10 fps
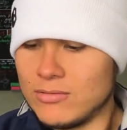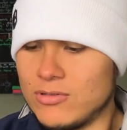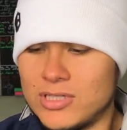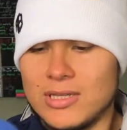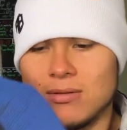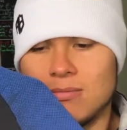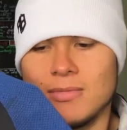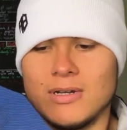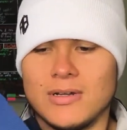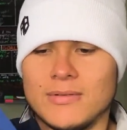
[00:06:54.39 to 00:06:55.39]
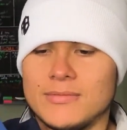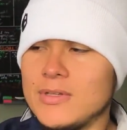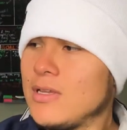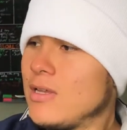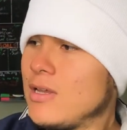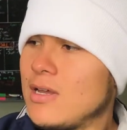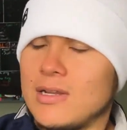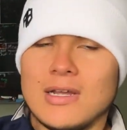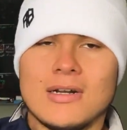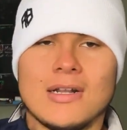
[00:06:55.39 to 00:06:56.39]
You see them a
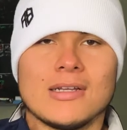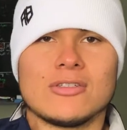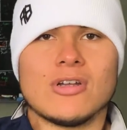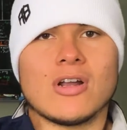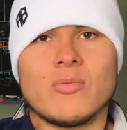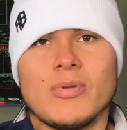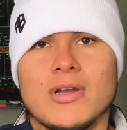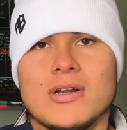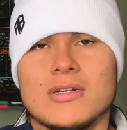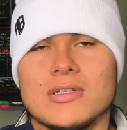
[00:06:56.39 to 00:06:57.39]
lot of like soccer players,